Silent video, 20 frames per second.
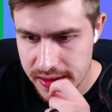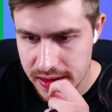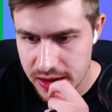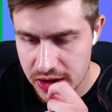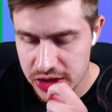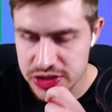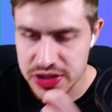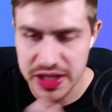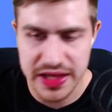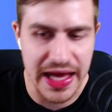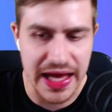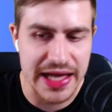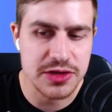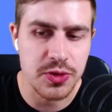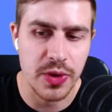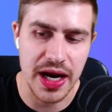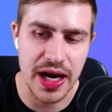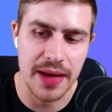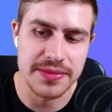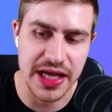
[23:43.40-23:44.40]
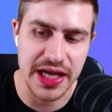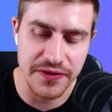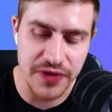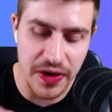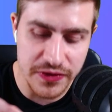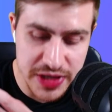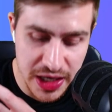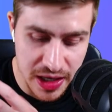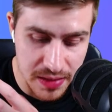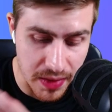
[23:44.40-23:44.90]
Because that's what I'm saying. If you
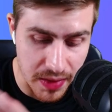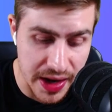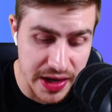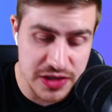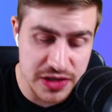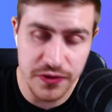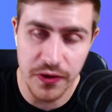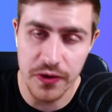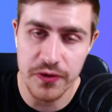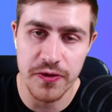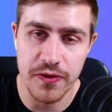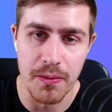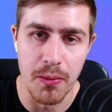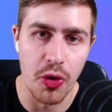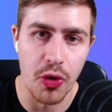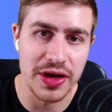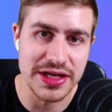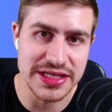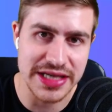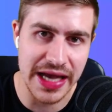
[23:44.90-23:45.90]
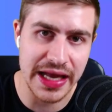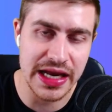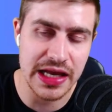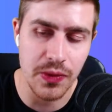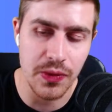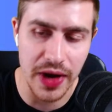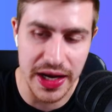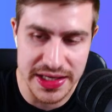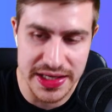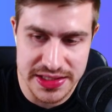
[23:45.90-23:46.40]
have to take a -4 for Moyes
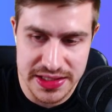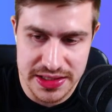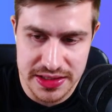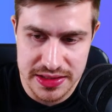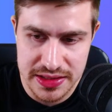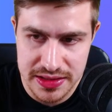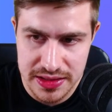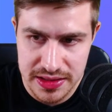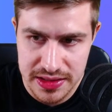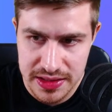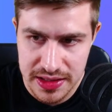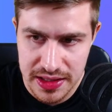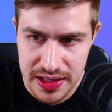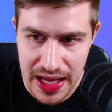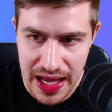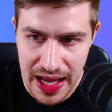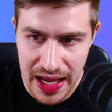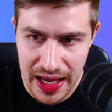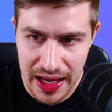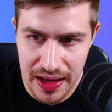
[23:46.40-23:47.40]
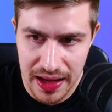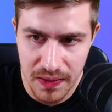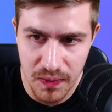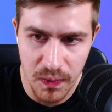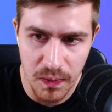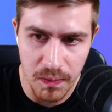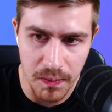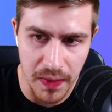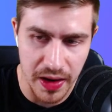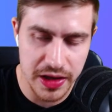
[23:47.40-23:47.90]
anyways,
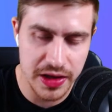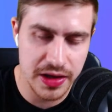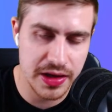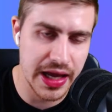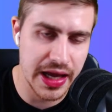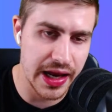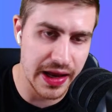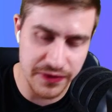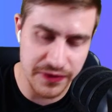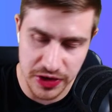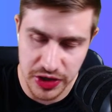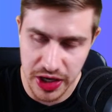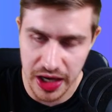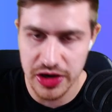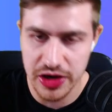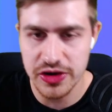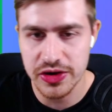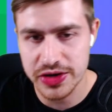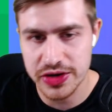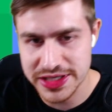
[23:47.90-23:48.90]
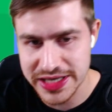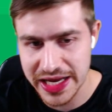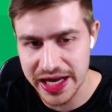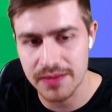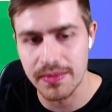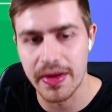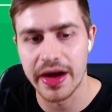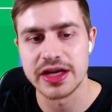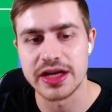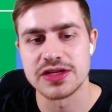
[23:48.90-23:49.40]
and you can take
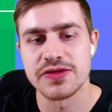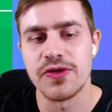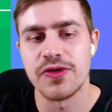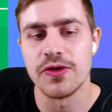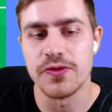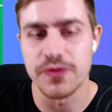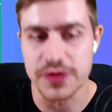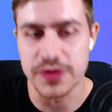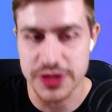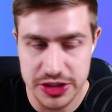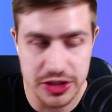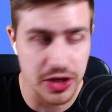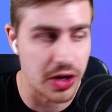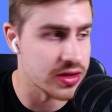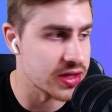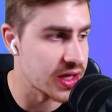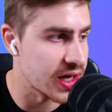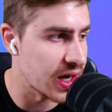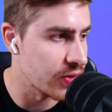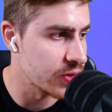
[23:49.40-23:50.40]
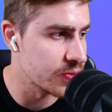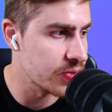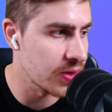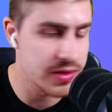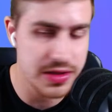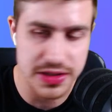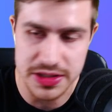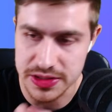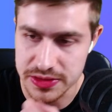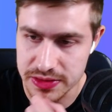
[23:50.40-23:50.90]
a -4 for Slot, then I would
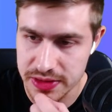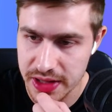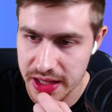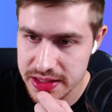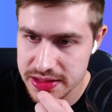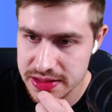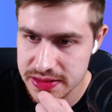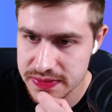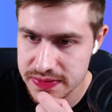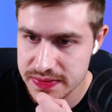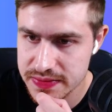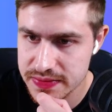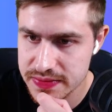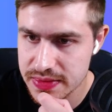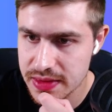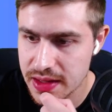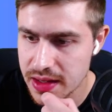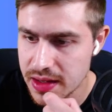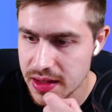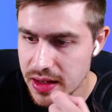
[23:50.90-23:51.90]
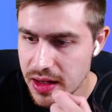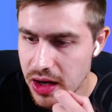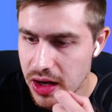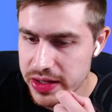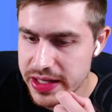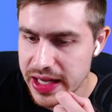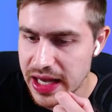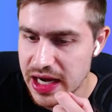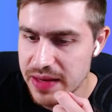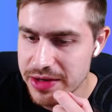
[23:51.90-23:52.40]
probably just do that.
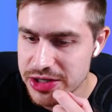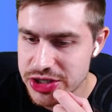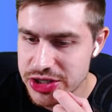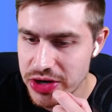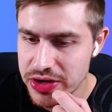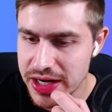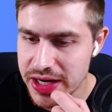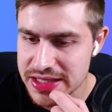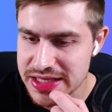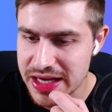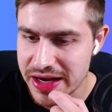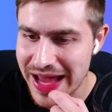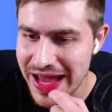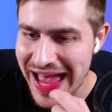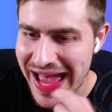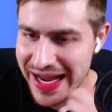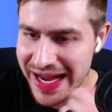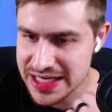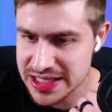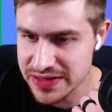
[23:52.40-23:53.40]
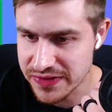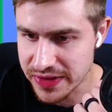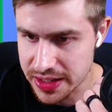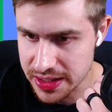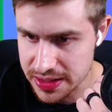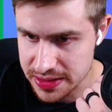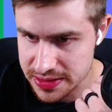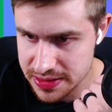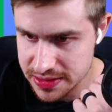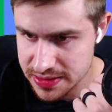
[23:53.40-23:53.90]
Okay, let me show you guys how to
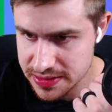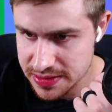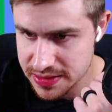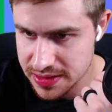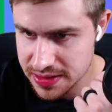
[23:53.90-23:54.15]
activate it.